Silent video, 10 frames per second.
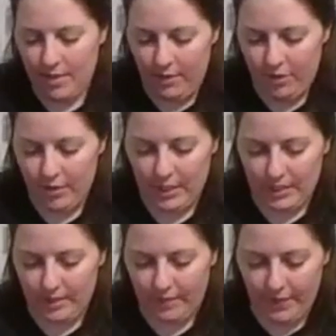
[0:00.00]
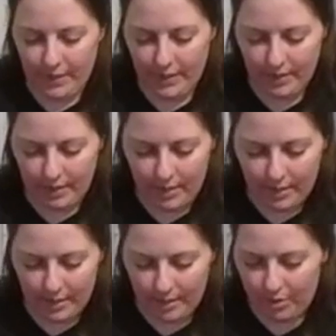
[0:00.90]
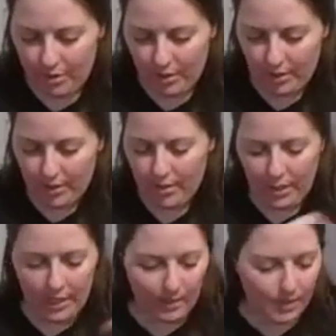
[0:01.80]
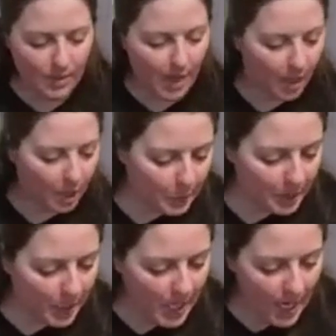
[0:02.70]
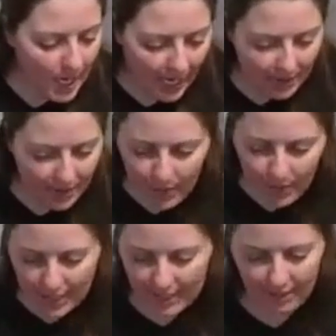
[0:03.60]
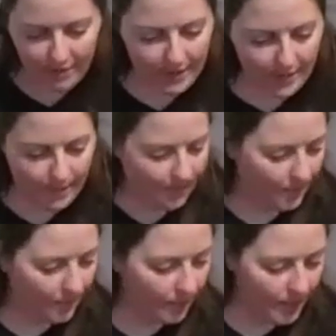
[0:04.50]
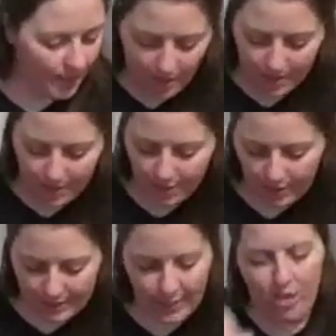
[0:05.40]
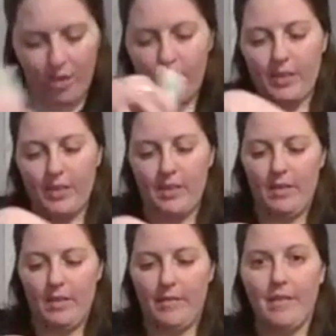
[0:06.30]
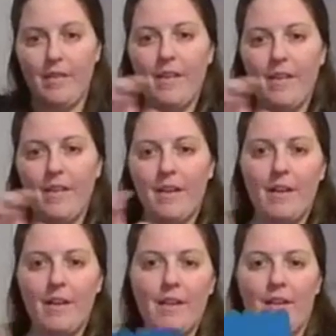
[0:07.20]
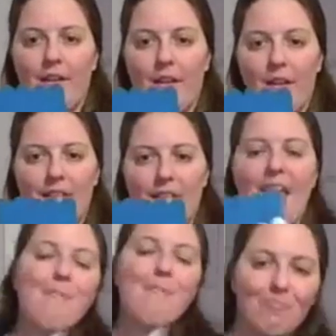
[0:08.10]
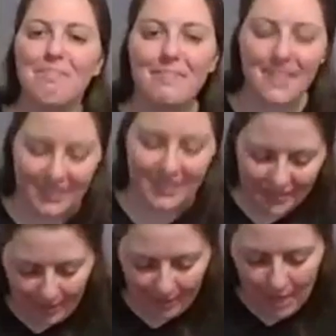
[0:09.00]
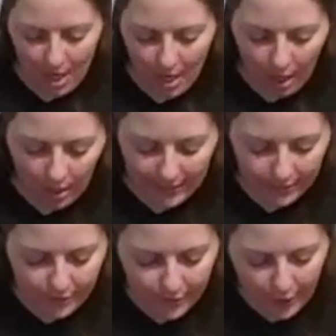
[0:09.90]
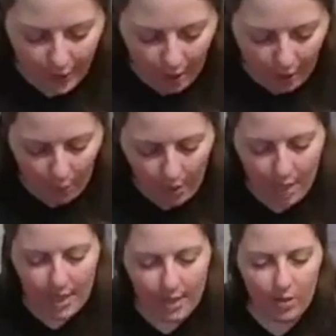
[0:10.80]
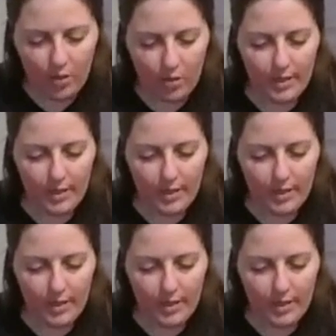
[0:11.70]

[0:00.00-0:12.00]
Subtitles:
It's just got some fuzzies on it that I'm trying to, some hot glue. I think we can give it the crazy arms. Yeah, let's do it. All right, so I am going